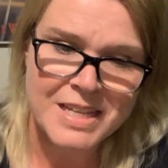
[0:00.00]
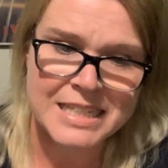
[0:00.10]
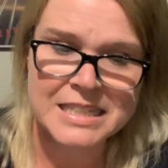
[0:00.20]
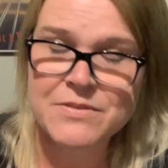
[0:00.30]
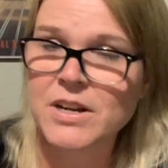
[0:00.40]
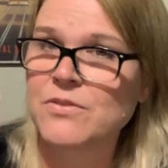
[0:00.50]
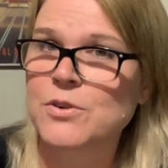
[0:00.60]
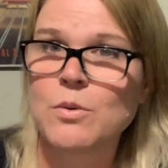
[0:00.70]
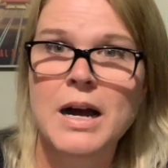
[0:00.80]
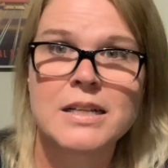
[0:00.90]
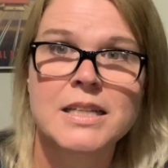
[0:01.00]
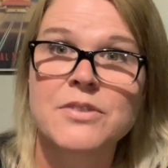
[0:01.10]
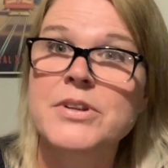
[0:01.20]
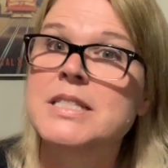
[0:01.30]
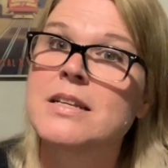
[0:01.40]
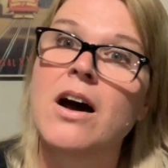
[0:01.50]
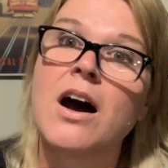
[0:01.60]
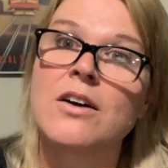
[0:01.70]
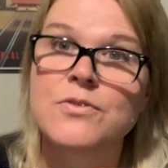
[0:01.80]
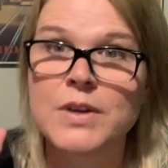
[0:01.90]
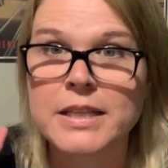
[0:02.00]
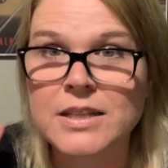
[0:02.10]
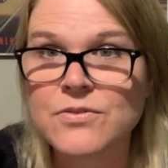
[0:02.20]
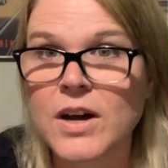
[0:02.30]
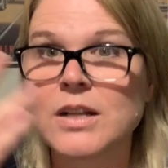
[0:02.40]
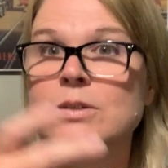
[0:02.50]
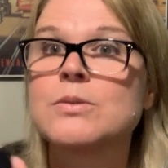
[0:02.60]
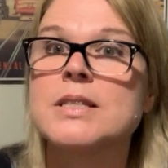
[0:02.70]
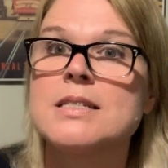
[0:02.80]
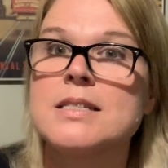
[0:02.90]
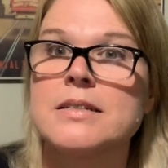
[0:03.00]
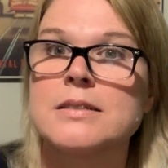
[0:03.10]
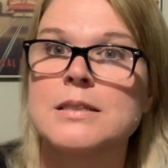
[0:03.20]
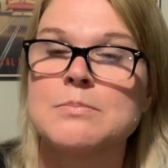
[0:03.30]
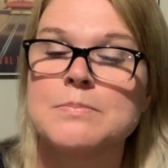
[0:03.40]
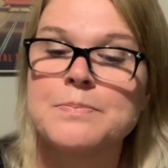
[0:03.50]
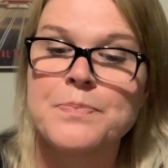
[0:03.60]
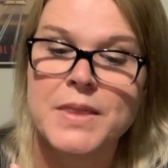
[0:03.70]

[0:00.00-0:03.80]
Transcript: and leave it on for a while and then rinse it off and then follow it with a serum.